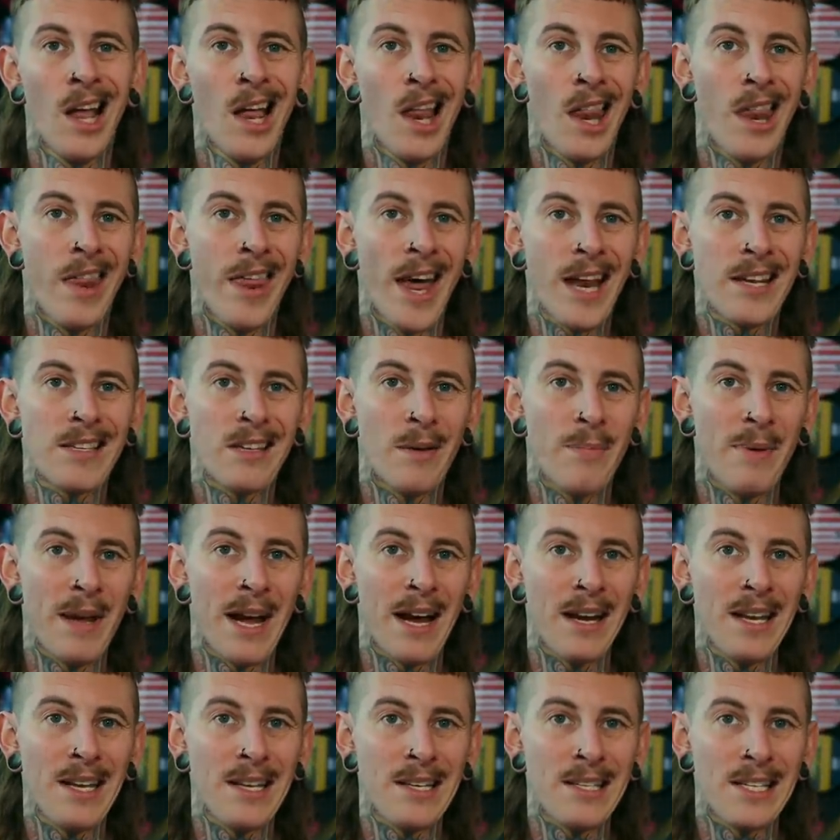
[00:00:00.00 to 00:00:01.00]
that's
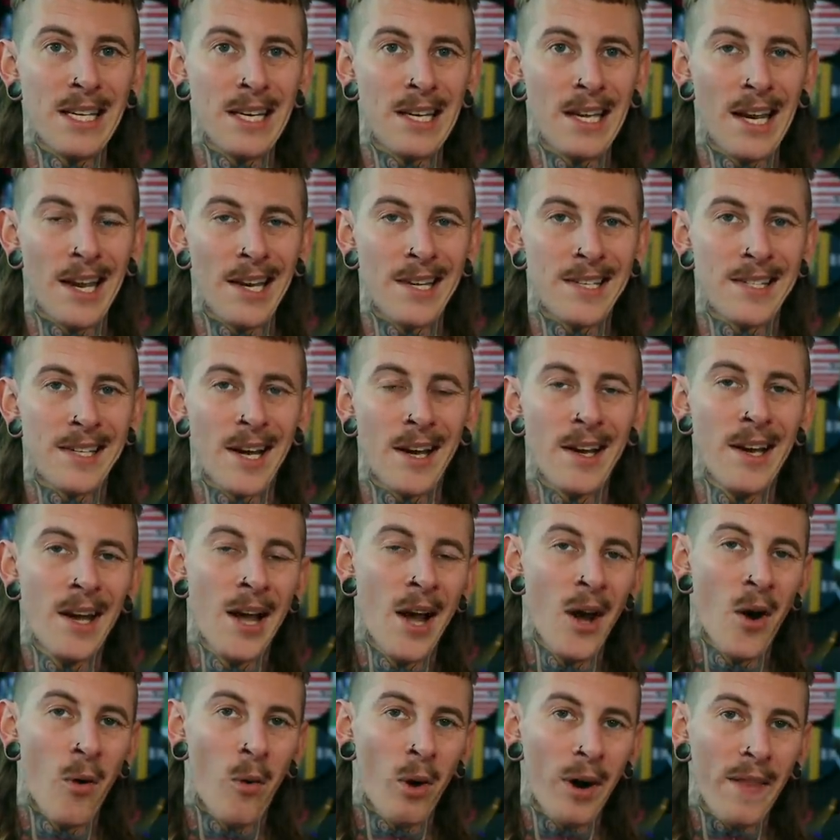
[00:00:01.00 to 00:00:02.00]
about it, dickhead. So
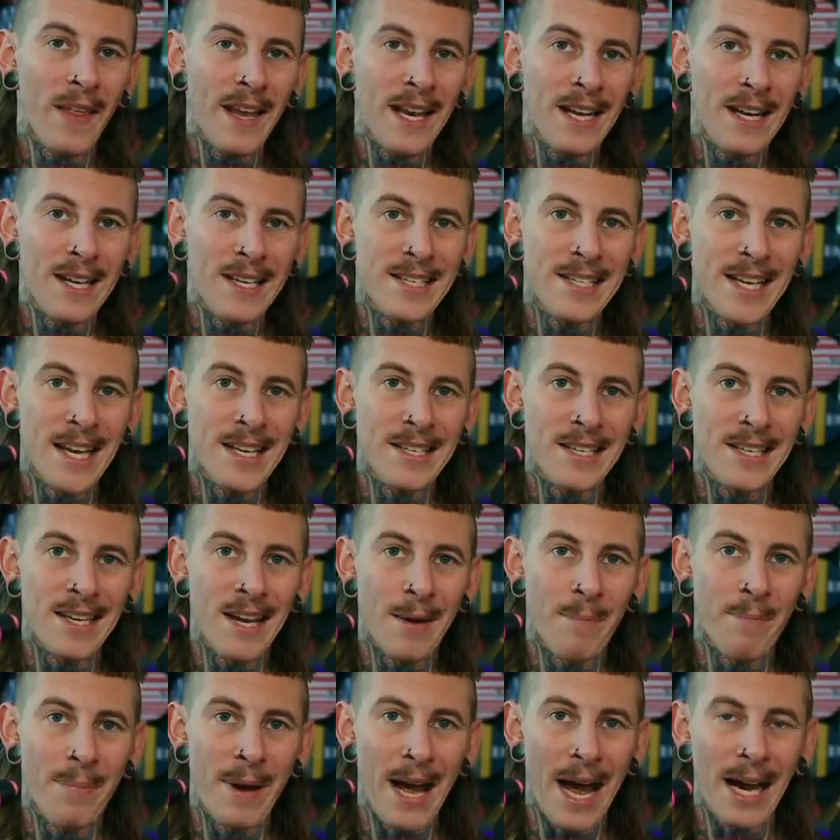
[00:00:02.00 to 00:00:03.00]
what are they going to set you
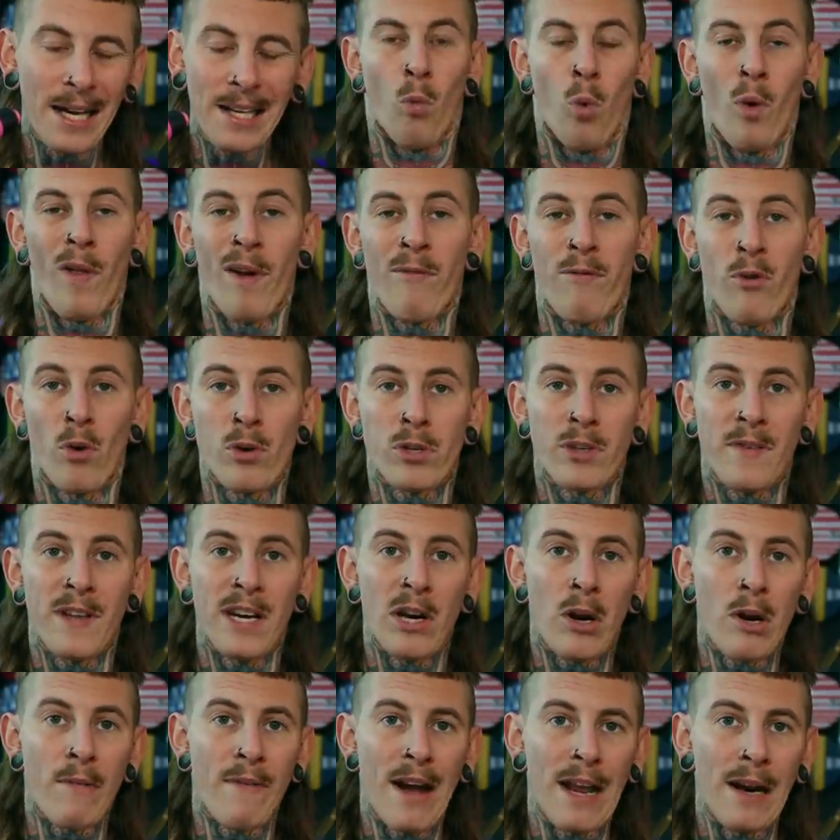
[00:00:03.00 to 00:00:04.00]
back? Well, unfortunately
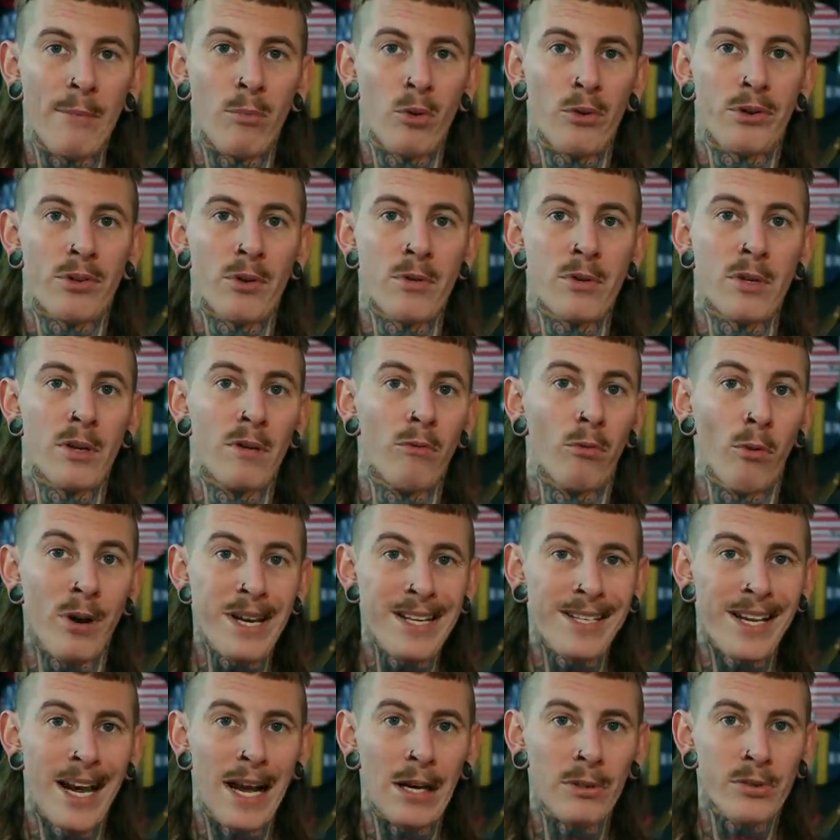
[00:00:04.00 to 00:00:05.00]
not available through sort of
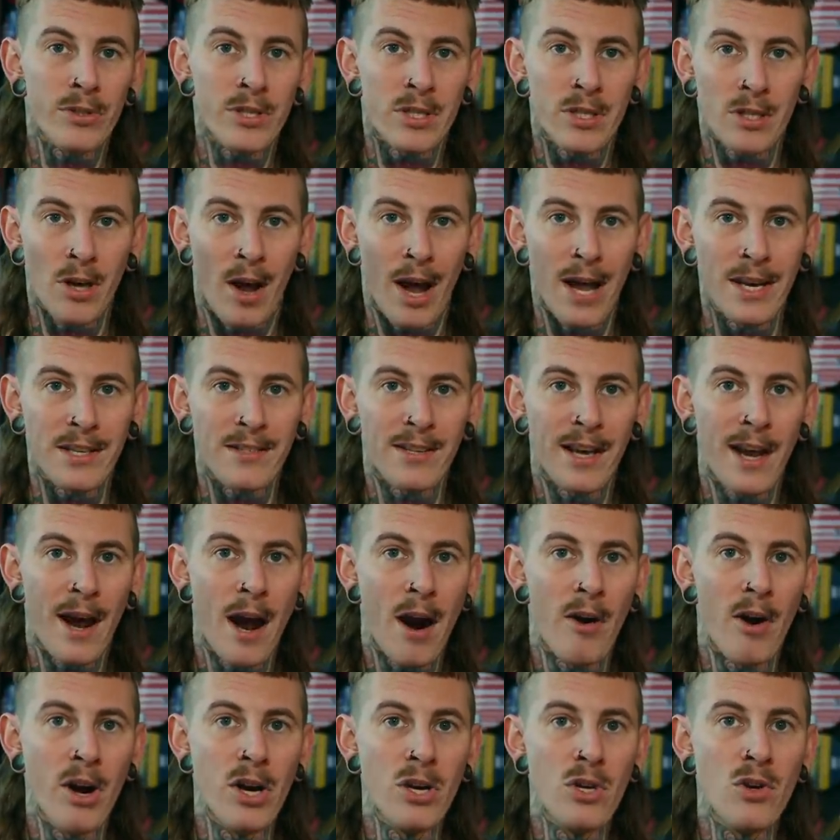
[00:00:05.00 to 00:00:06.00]
retail sites. They
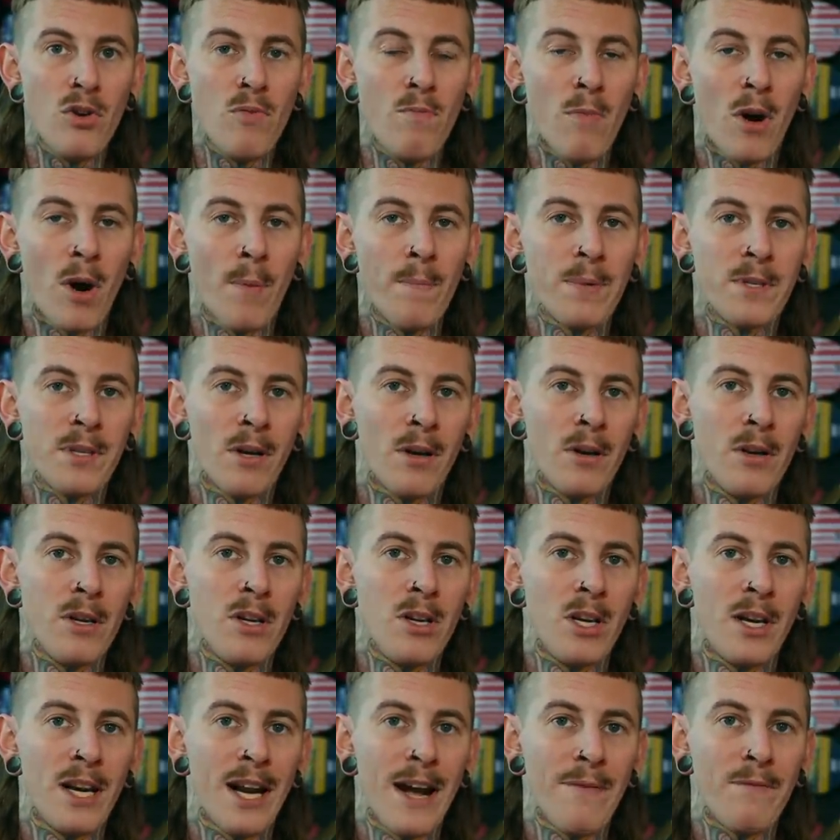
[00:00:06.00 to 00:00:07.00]
are a new mob, so you're
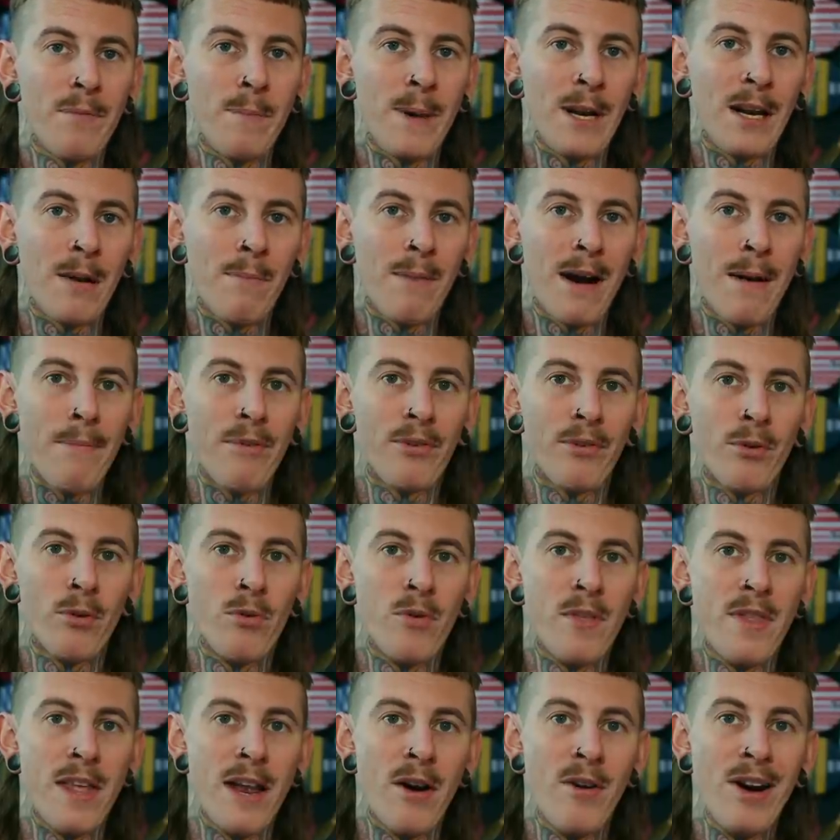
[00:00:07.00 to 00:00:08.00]
going to have to pick them up through
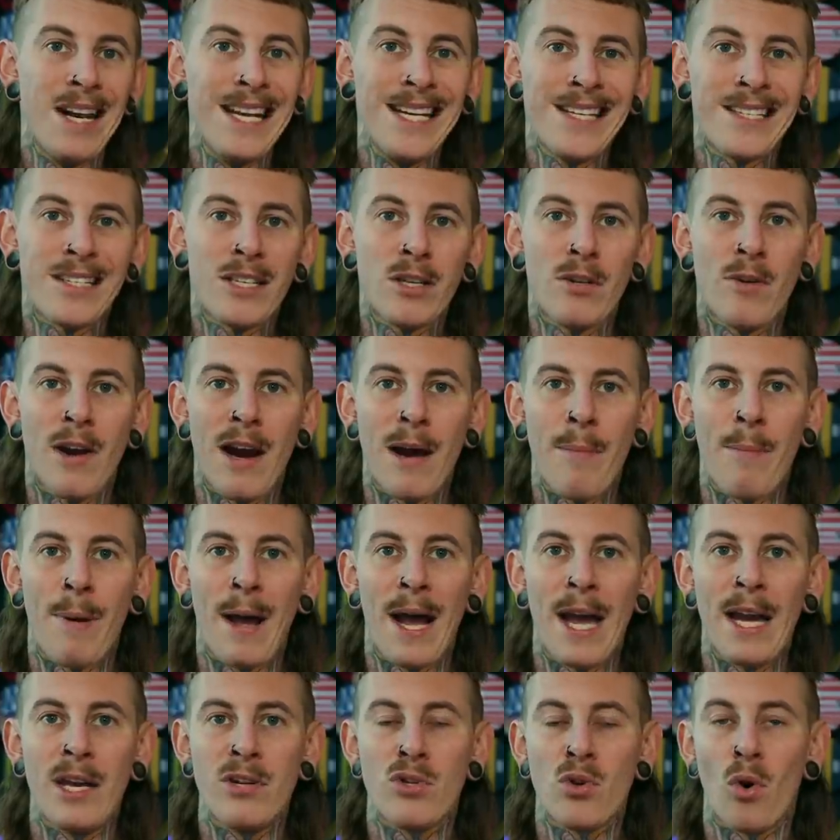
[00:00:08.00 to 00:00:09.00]
their Instagram
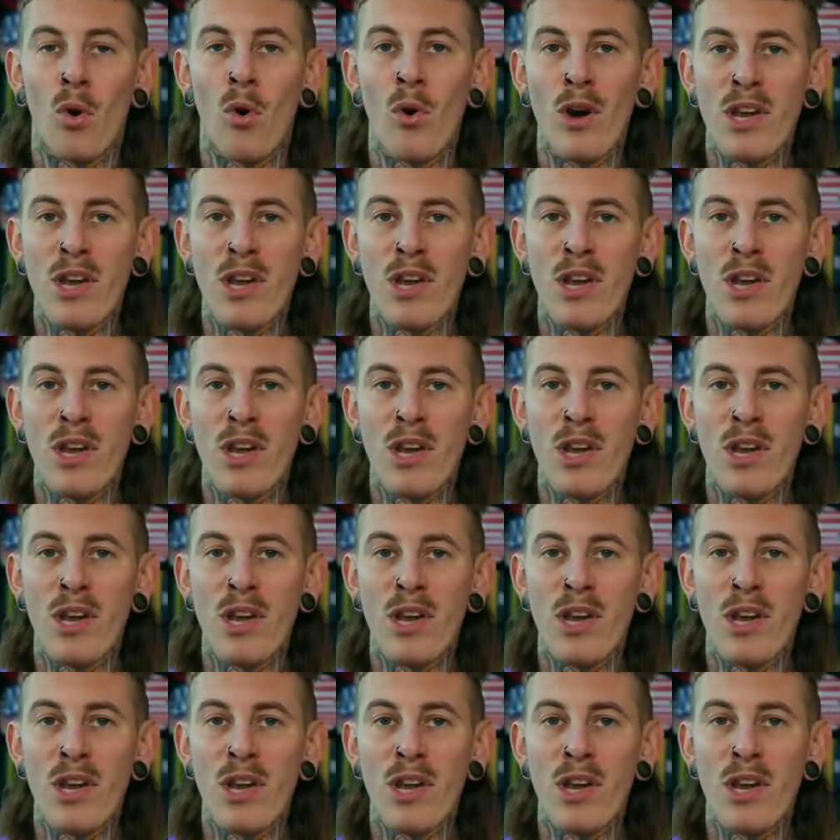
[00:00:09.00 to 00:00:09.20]
page or